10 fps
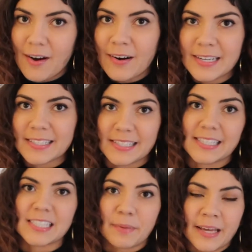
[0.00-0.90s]
artists and
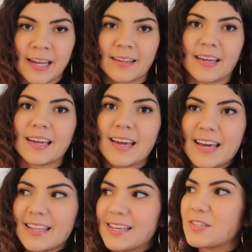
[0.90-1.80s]
explaining like
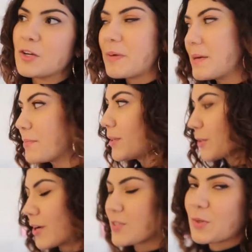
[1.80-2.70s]
these 2 people
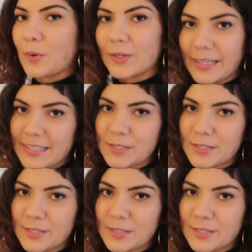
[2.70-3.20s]
across the world had